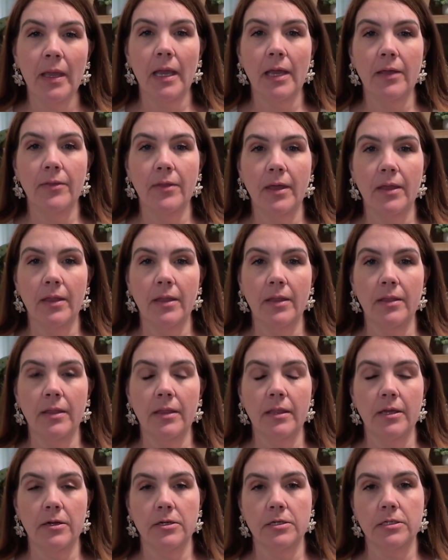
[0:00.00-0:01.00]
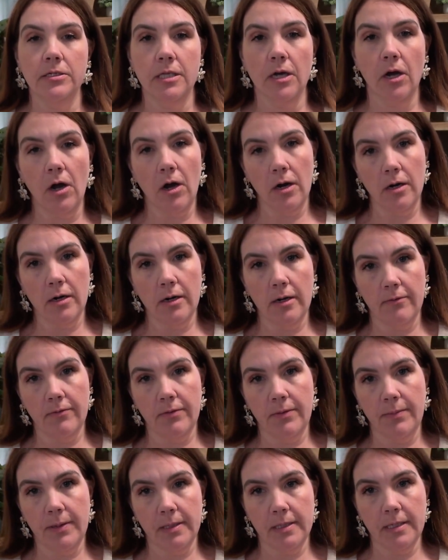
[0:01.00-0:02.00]
And then there's the heart of
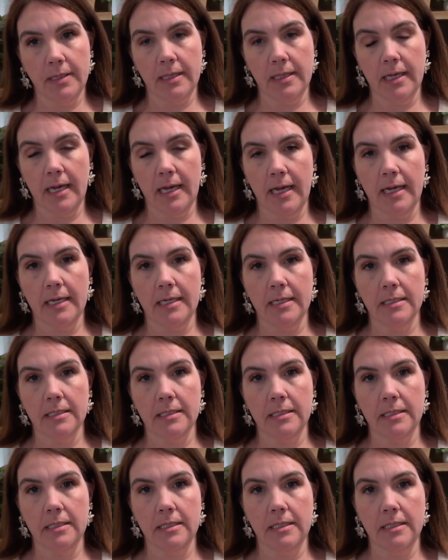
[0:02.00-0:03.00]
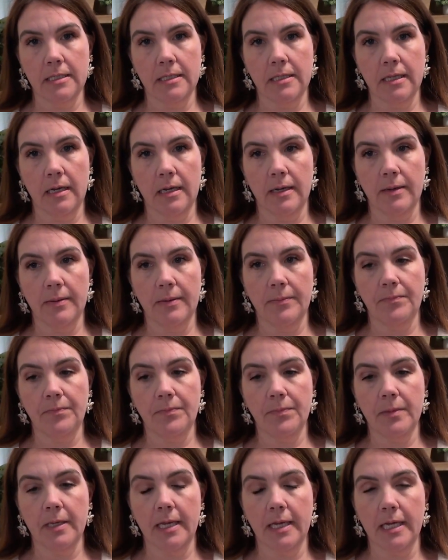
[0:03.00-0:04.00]
the building that has
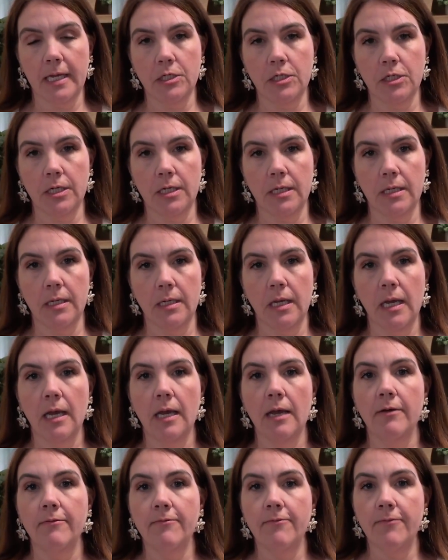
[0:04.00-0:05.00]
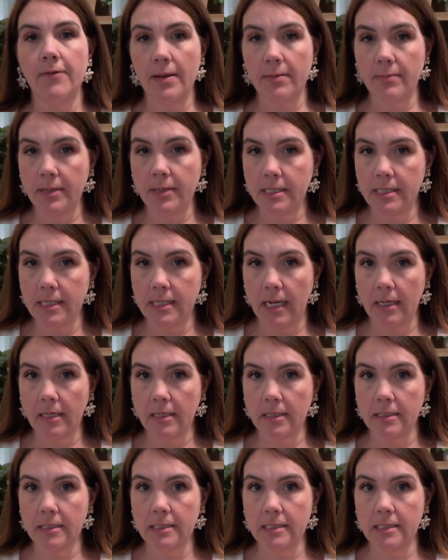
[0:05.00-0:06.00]
the kitchen, family
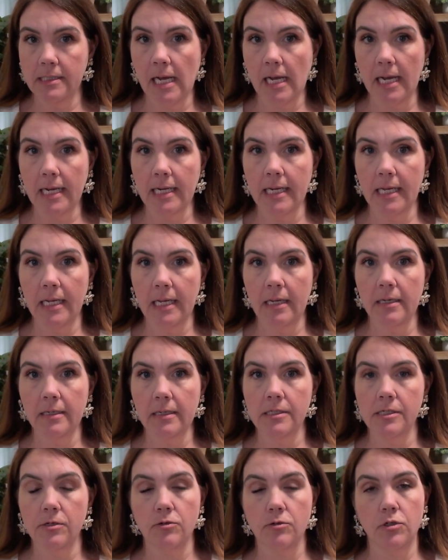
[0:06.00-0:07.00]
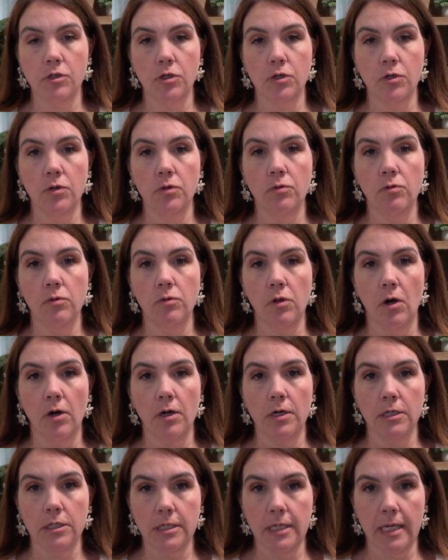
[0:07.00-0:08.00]
style dining, so two
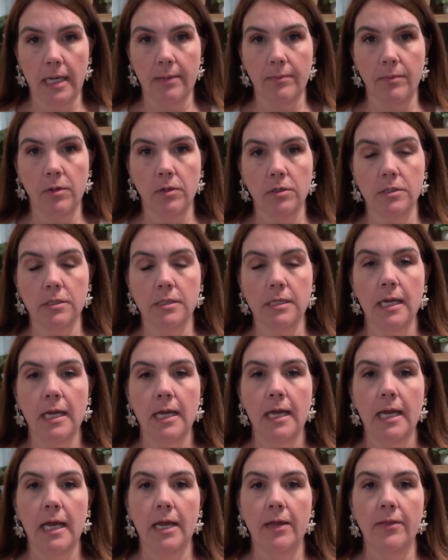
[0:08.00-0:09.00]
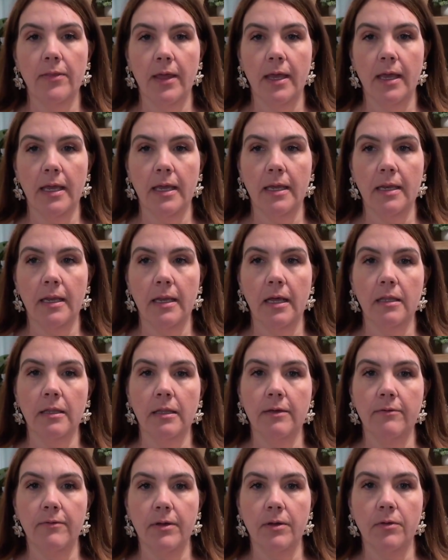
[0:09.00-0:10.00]
large tables, and then a
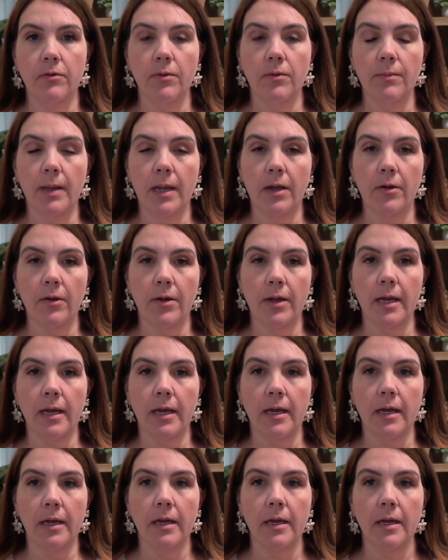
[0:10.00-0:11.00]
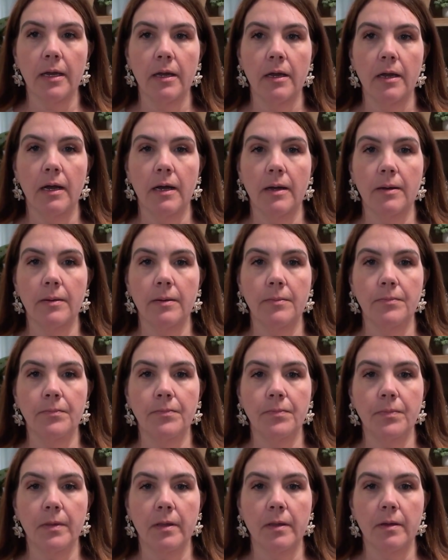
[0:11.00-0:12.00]
living room area,
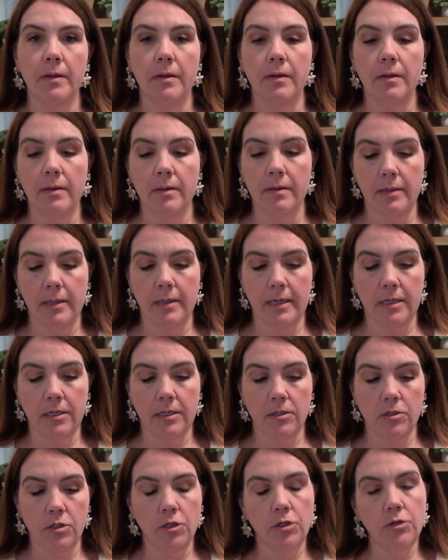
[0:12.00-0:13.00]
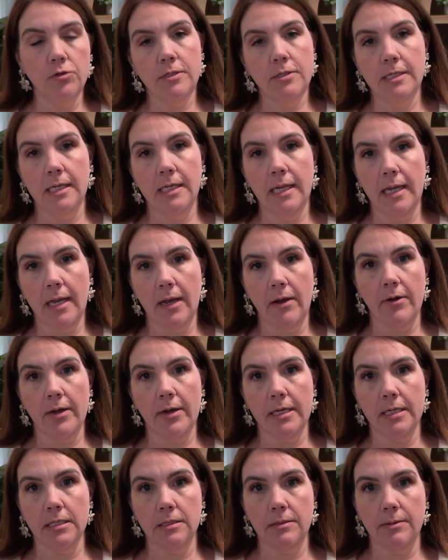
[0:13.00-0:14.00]
like two seating
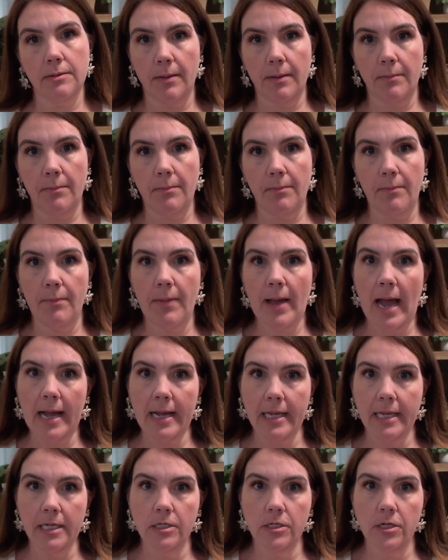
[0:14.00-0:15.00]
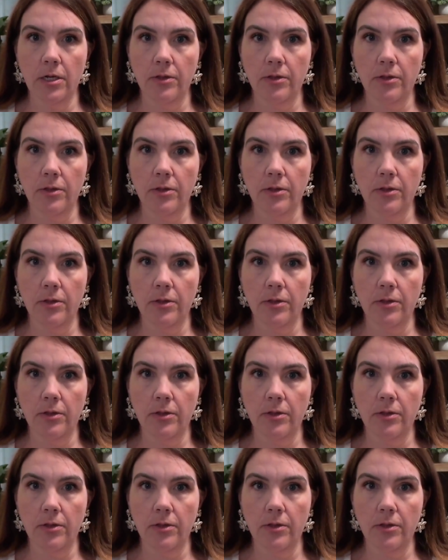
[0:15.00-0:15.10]
areas that back each